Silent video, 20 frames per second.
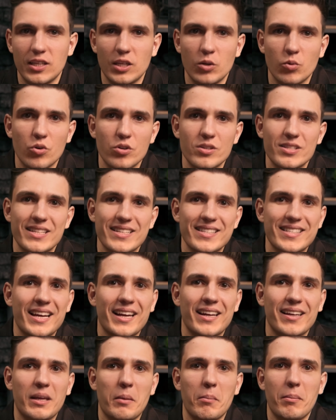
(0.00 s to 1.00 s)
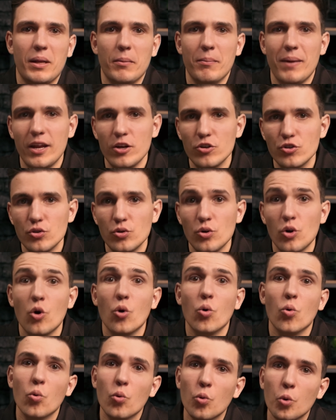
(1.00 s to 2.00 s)
keywords inside a campaign manager,
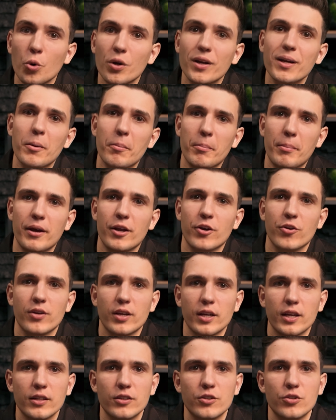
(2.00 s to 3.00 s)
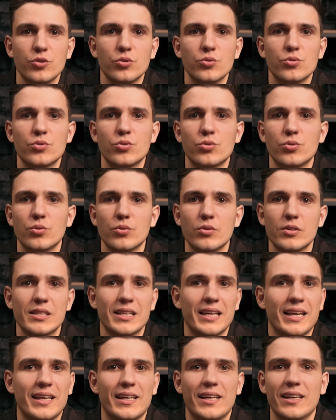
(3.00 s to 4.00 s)
or better yet, use tools
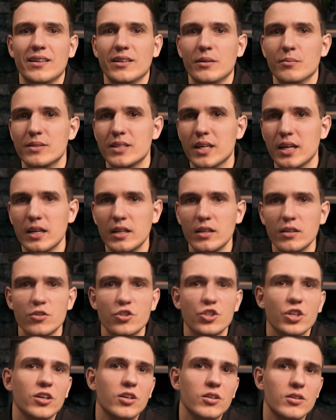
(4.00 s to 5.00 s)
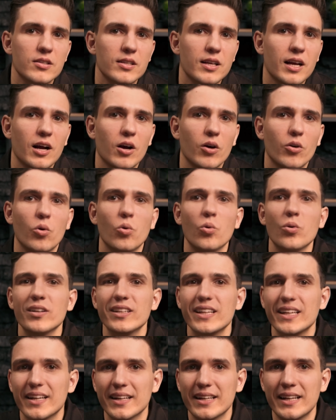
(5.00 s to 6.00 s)
like Helium 10, Jungle Scout, or
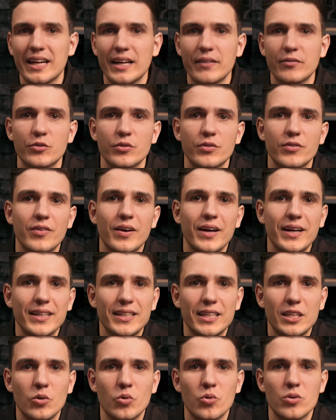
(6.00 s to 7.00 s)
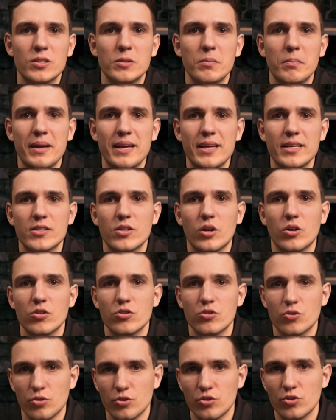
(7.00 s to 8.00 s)
Data Dive to find keywords based on
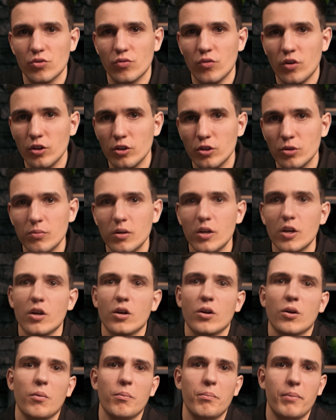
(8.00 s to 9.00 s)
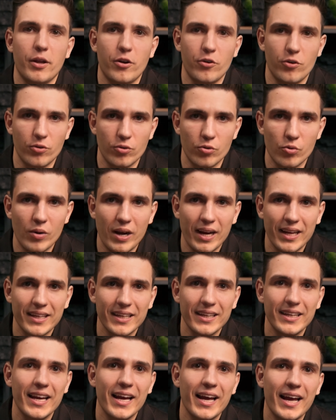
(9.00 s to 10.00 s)
search volume, competitor
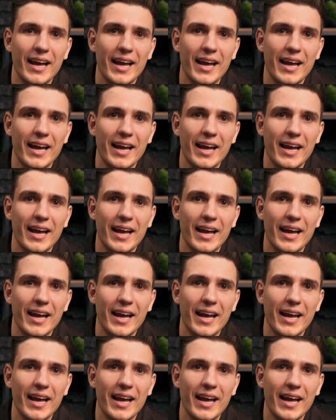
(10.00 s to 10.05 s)
ranking,